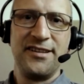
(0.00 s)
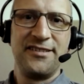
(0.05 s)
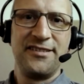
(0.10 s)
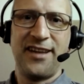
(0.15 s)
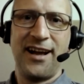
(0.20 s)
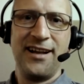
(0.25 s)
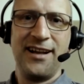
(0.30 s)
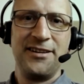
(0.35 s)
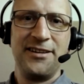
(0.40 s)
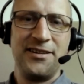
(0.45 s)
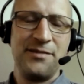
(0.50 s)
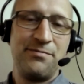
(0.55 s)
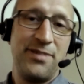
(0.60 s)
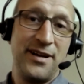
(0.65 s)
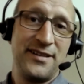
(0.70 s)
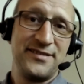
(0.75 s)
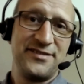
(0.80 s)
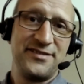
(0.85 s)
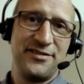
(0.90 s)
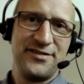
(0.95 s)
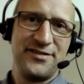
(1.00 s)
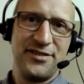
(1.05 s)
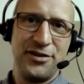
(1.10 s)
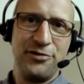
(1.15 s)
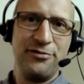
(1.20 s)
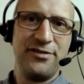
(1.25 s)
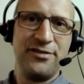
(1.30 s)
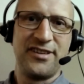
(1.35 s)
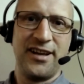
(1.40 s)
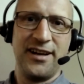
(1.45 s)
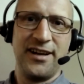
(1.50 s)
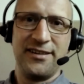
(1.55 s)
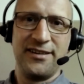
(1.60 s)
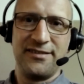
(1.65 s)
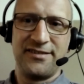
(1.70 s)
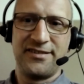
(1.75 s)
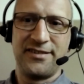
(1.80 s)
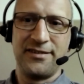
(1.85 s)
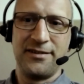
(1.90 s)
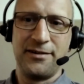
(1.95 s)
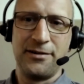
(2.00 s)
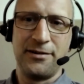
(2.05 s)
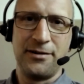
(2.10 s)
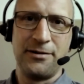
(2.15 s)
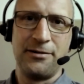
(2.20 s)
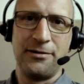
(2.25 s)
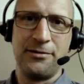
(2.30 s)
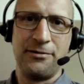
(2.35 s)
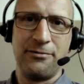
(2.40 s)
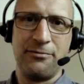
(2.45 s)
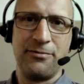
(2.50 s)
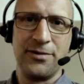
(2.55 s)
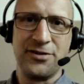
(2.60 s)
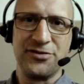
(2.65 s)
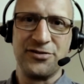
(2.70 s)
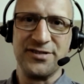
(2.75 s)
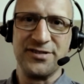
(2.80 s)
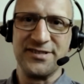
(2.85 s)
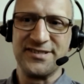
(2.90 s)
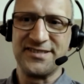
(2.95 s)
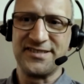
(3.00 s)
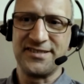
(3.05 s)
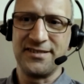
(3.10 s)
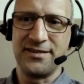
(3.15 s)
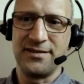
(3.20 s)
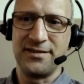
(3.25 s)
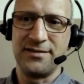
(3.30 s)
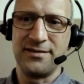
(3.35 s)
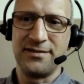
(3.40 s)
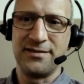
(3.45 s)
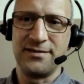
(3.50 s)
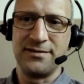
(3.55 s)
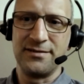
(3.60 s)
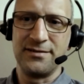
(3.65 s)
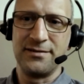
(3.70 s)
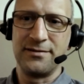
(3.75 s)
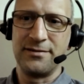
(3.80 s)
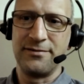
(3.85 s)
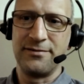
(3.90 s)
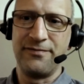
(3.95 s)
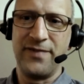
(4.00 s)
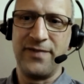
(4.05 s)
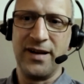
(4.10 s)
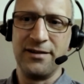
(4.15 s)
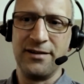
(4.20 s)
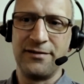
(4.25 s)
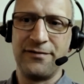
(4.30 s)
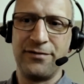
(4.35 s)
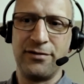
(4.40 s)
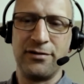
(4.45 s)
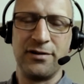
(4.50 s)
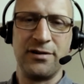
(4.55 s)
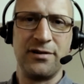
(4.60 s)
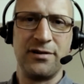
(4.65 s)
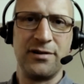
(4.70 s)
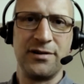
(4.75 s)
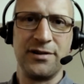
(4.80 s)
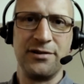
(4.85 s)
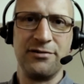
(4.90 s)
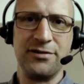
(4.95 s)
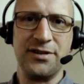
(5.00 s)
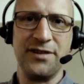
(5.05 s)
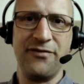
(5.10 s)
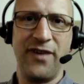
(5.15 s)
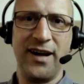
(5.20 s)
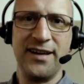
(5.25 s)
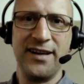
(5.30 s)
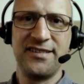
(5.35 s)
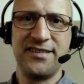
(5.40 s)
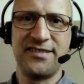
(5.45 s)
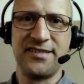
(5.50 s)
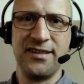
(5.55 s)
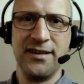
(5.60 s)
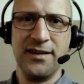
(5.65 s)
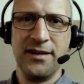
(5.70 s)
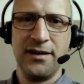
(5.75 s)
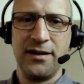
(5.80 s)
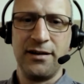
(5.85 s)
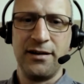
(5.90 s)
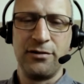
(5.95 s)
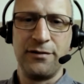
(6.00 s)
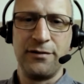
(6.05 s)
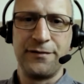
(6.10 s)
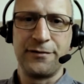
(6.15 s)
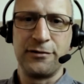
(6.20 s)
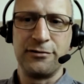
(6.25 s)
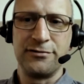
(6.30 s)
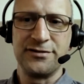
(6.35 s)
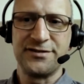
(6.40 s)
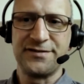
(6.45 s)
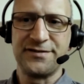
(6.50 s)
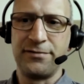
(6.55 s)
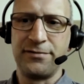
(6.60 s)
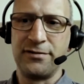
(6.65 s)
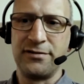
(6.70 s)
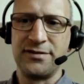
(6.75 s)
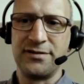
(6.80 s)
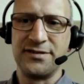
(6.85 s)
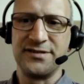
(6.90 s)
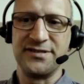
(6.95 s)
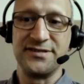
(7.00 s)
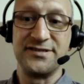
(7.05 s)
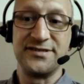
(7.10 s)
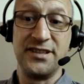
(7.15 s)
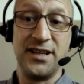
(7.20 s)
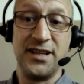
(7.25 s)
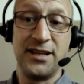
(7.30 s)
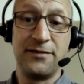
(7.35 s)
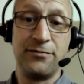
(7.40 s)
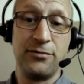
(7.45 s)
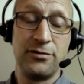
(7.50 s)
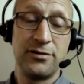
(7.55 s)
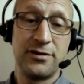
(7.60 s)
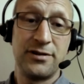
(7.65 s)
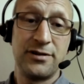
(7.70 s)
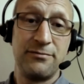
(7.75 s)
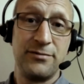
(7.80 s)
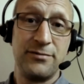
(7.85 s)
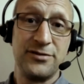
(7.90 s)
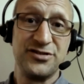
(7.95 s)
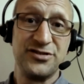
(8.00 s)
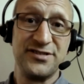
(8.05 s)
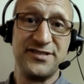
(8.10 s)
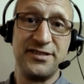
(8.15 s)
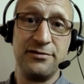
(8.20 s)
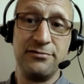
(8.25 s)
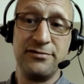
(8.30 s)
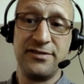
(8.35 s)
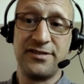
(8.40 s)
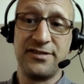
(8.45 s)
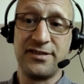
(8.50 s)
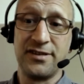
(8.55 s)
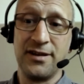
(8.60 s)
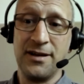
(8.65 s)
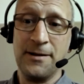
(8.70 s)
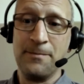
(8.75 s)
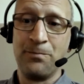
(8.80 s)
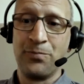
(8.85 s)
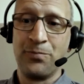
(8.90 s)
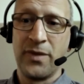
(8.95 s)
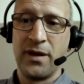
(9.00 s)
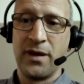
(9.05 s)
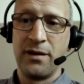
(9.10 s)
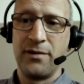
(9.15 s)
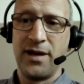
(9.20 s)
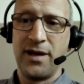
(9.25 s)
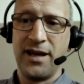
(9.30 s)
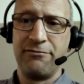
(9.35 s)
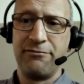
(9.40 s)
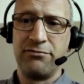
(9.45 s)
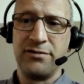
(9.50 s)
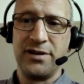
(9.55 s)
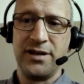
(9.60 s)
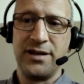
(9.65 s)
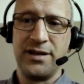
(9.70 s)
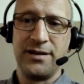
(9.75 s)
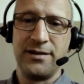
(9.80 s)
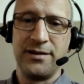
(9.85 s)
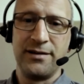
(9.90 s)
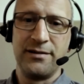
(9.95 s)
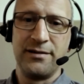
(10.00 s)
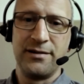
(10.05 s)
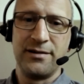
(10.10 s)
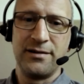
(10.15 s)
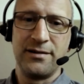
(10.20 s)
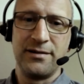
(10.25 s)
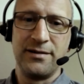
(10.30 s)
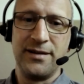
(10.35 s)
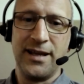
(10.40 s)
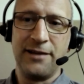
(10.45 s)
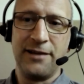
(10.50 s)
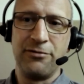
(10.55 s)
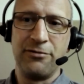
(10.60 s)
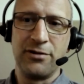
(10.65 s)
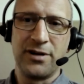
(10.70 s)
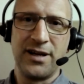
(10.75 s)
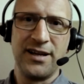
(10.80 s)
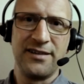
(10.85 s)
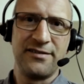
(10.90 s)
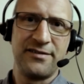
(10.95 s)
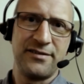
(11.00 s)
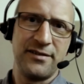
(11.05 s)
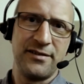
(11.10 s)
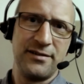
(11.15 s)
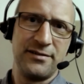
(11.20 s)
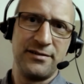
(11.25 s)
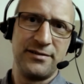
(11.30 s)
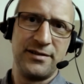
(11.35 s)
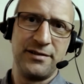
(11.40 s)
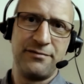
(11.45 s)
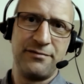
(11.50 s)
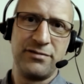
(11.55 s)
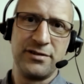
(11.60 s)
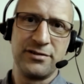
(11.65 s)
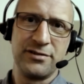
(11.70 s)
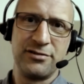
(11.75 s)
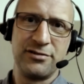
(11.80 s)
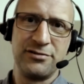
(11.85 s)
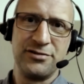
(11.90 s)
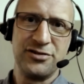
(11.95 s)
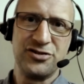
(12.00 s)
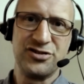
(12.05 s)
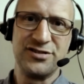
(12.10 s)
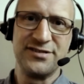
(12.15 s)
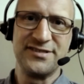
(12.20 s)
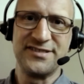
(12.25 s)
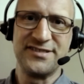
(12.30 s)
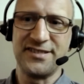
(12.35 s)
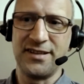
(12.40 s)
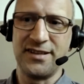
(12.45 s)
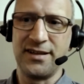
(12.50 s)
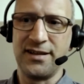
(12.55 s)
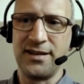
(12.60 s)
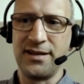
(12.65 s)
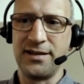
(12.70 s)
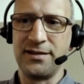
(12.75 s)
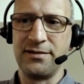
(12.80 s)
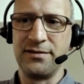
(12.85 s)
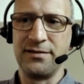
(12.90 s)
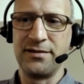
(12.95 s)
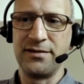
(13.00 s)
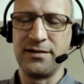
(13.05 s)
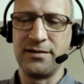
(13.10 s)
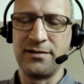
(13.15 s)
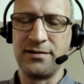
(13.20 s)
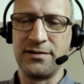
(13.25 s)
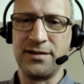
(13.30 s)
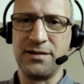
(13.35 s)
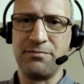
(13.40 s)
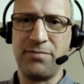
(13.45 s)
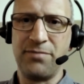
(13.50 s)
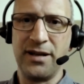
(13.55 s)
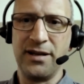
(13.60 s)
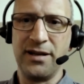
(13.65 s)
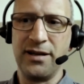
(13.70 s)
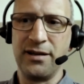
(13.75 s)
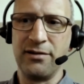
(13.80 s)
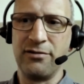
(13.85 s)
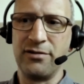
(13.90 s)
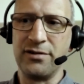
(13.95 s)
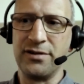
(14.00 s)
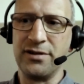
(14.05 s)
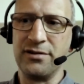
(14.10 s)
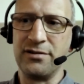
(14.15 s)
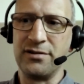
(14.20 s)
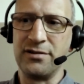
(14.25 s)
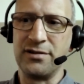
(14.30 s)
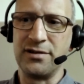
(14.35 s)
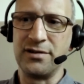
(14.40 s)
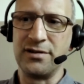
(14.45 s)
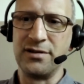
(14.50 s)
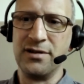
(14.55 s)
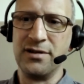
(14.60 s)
highly depends on the use case, which is valid for your device, and of course for the network which is used. Every network has different conditions, and depending on your